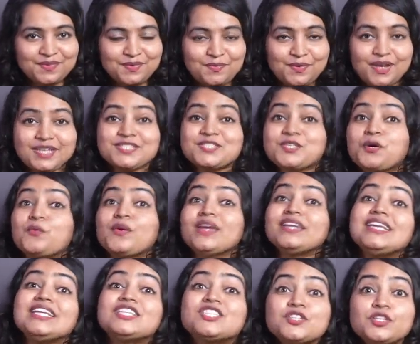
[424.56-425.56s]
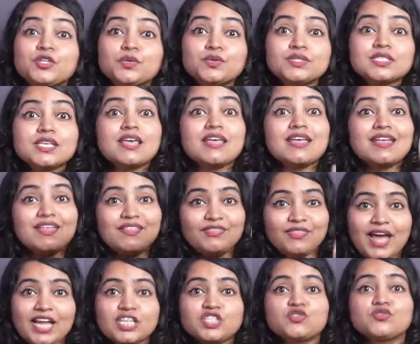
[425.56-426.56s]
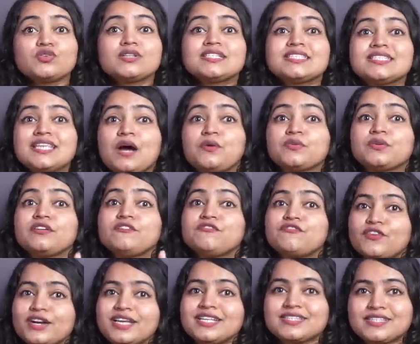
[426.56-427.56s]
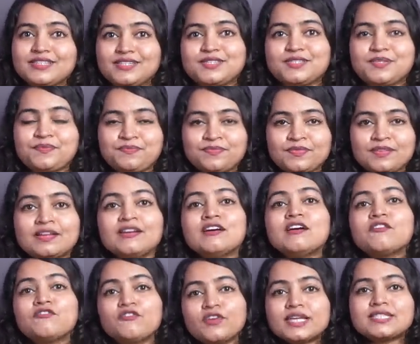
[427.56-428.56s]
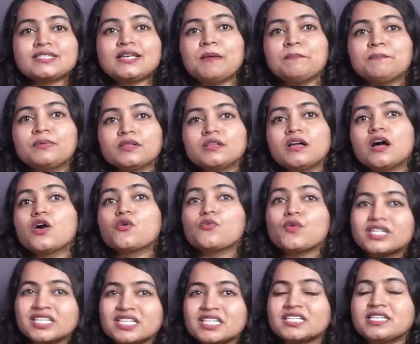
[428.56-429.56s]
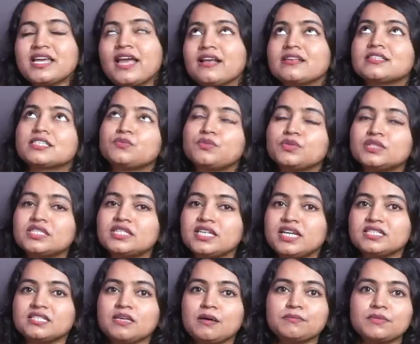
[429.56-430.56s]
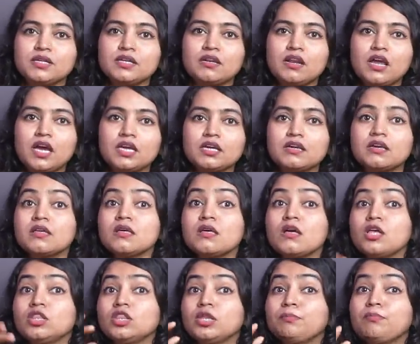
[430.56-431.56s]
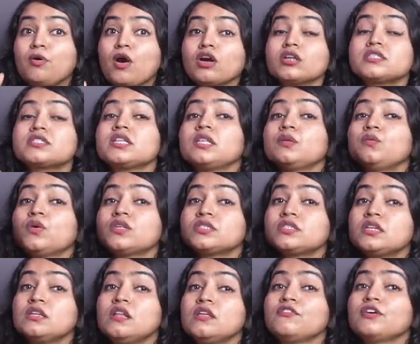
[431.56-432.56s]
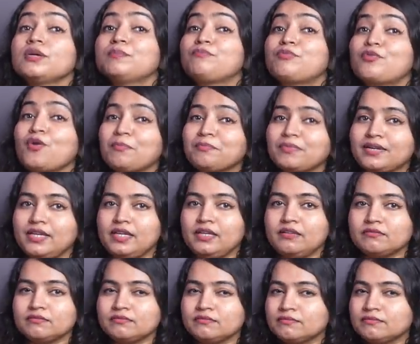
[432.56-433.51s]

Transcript: Right? So we need to use natural sounding phrases. For example, a written text would say something like, the parcel was delivered promptly.